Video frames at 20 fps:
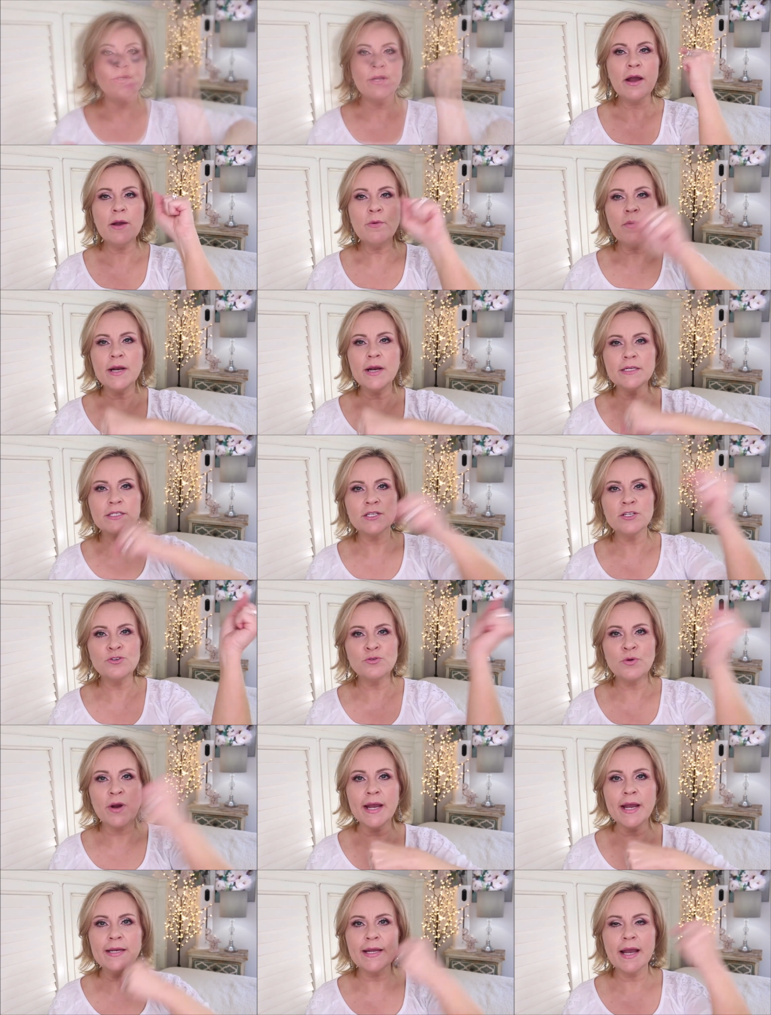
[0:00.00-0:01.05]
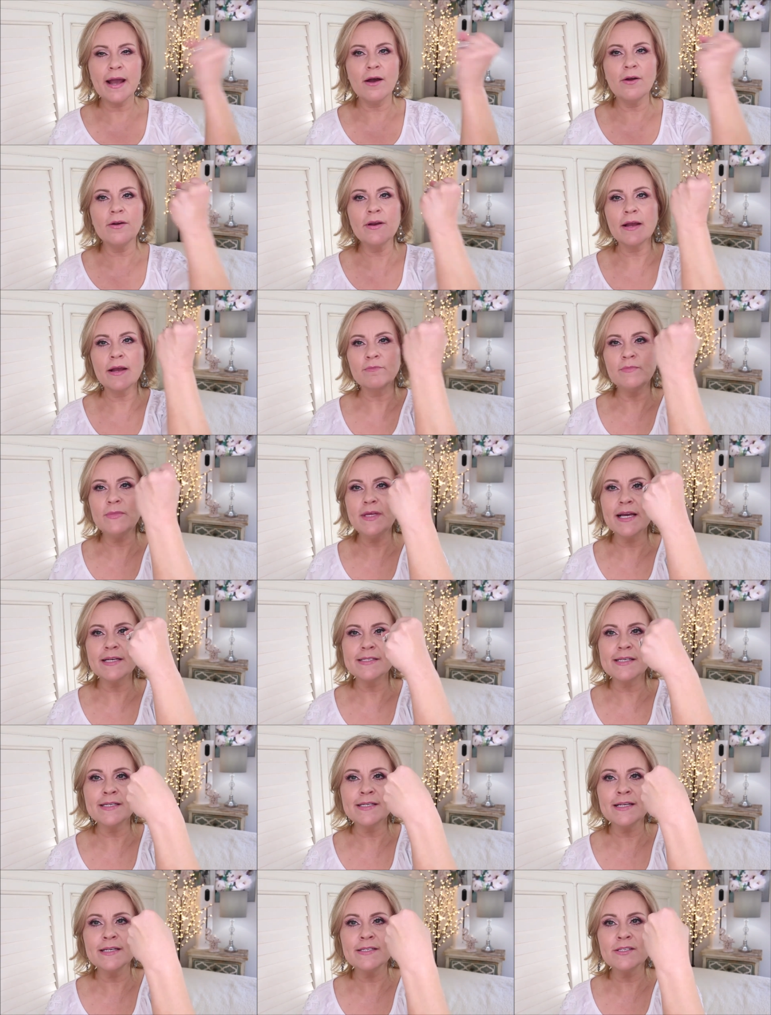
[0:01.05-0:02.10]
I want it to dry down. Um, yes,
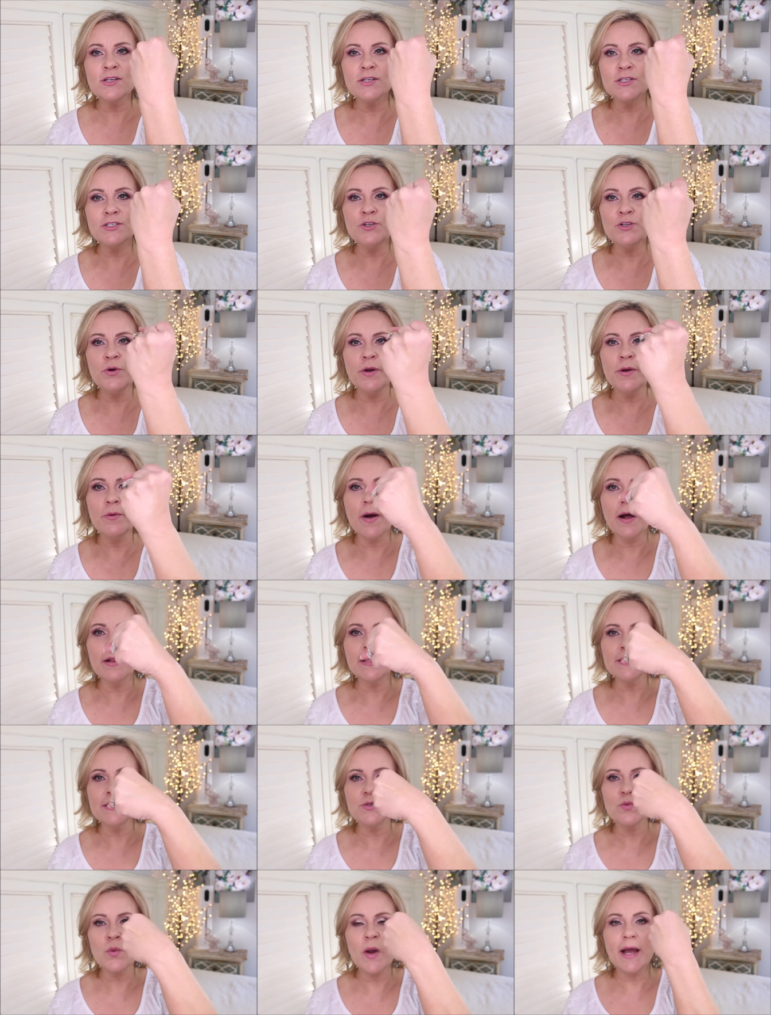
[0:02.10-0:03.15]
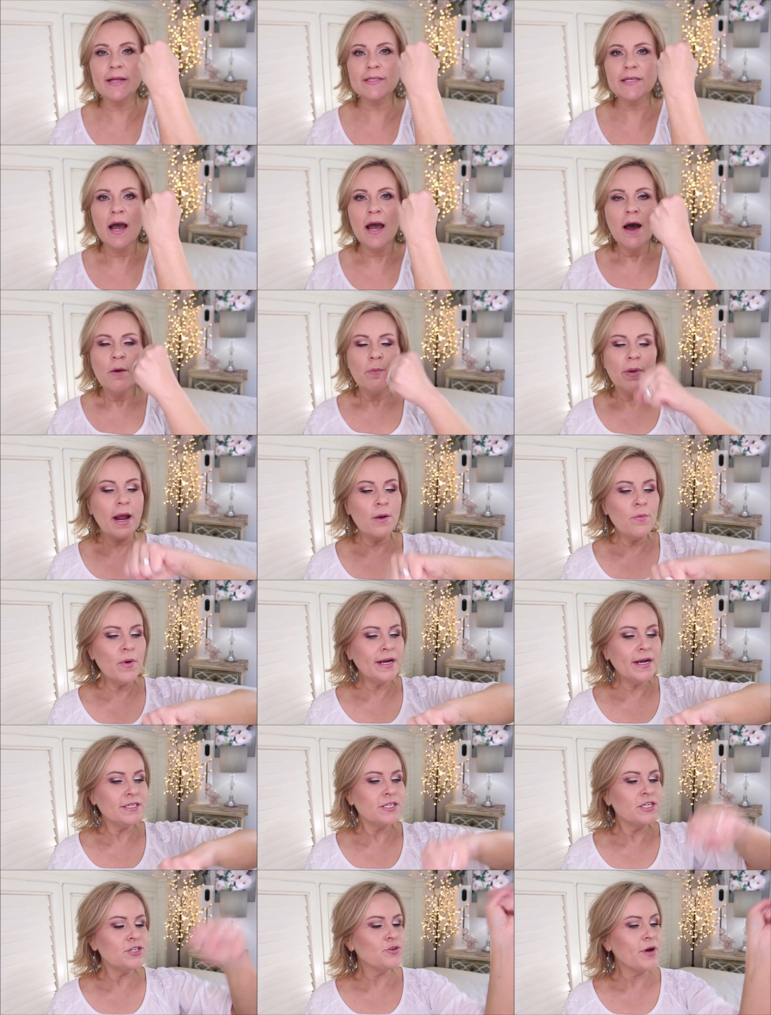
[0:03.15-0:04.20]
it does look dewy while it's wet, but I want
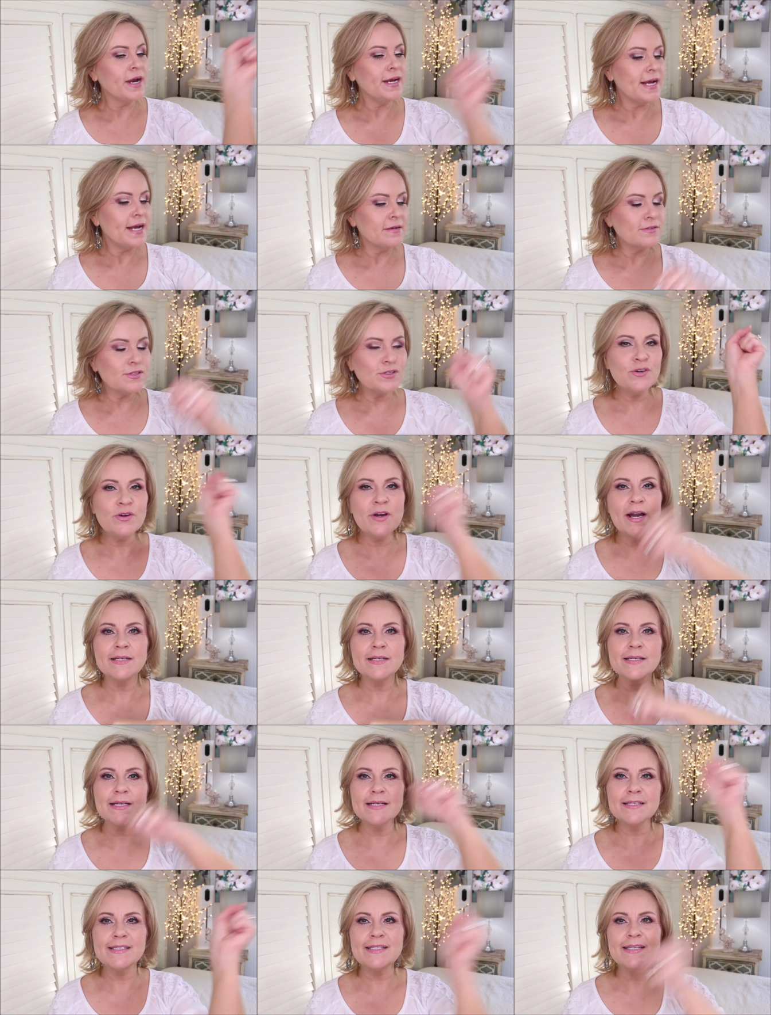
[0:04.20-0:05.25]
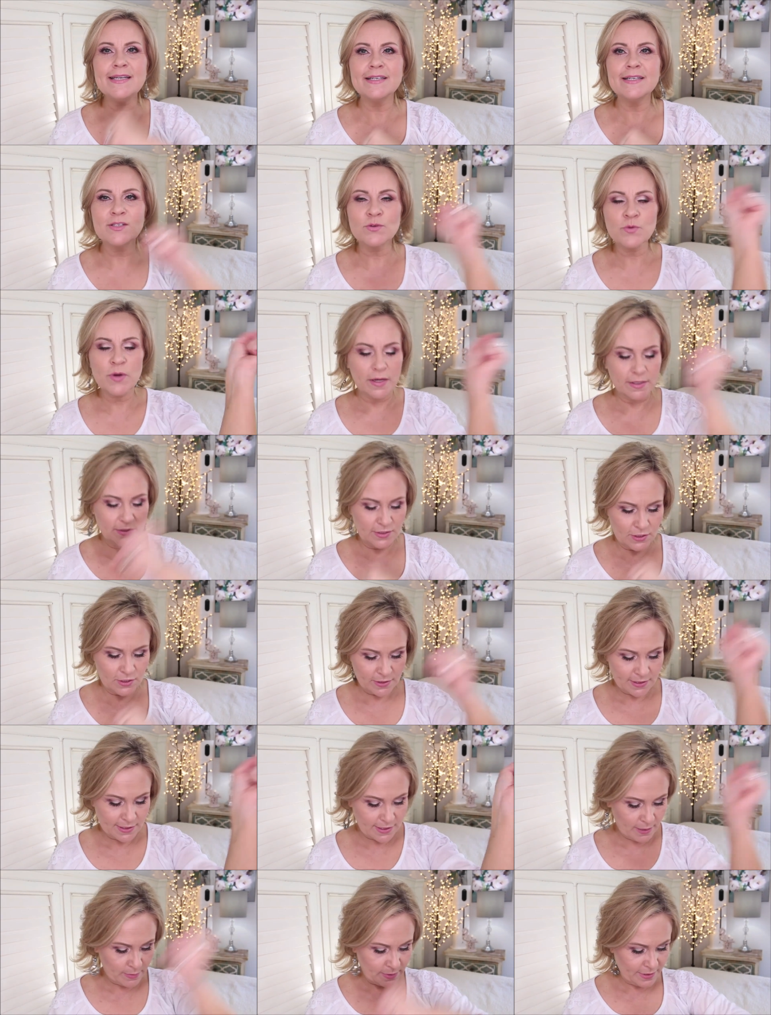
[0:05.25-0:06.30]
it to dry down so you guys can see as well. So
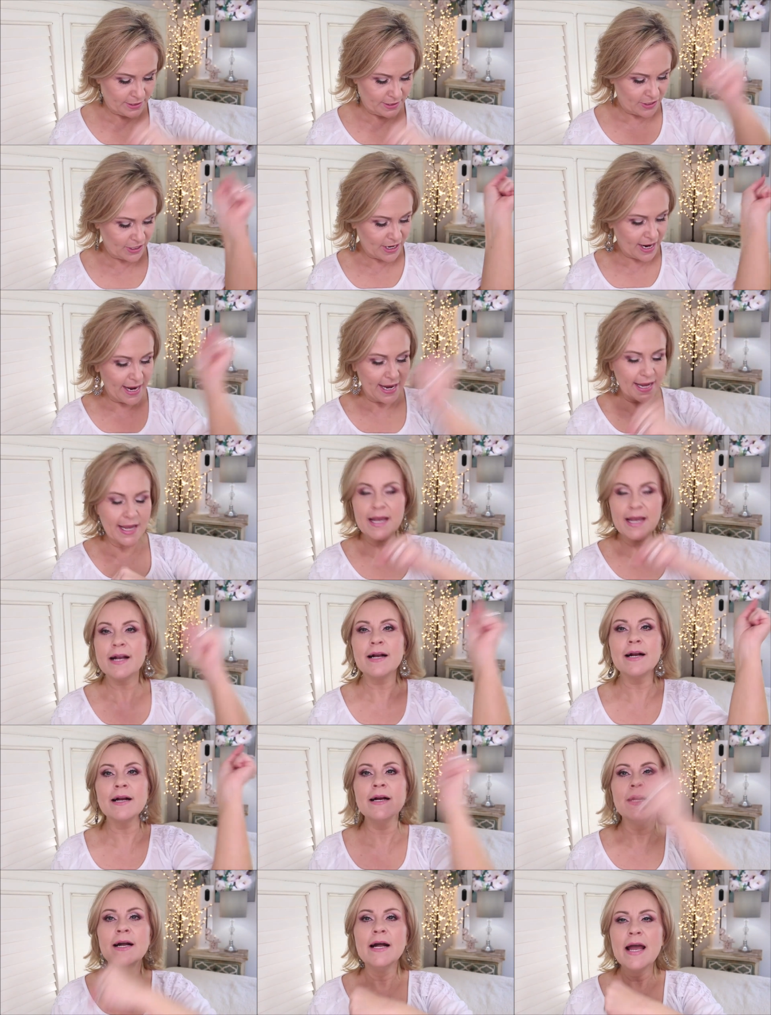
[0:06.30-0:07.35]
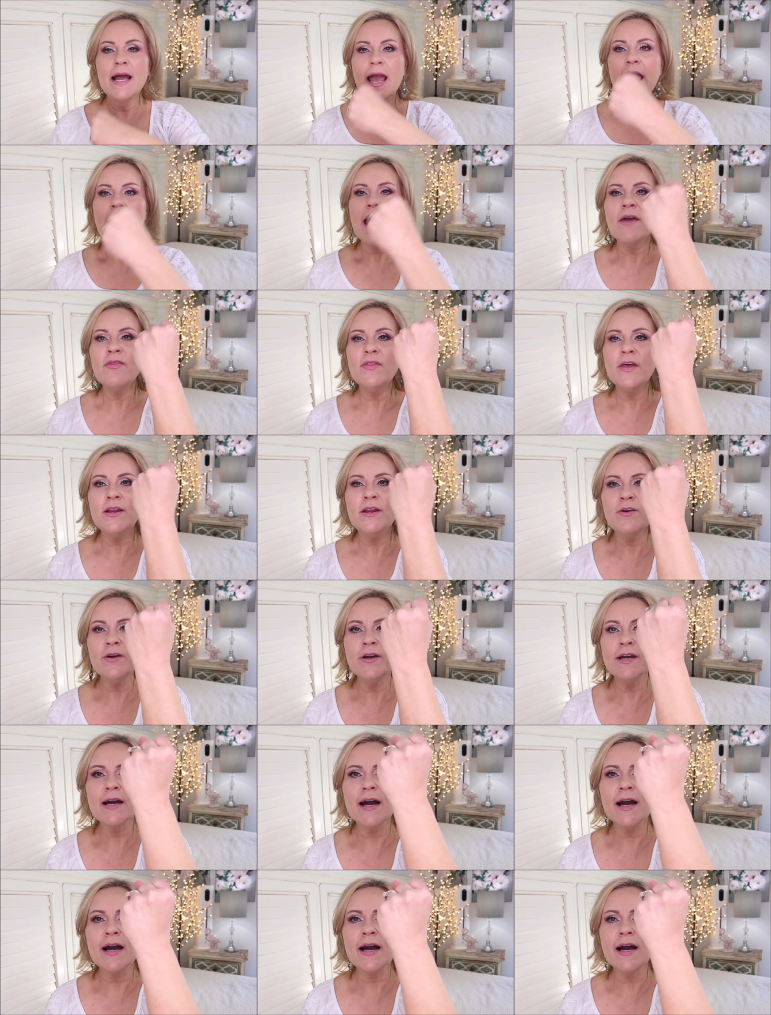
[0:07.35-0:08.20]
it's almost dry here. And then you,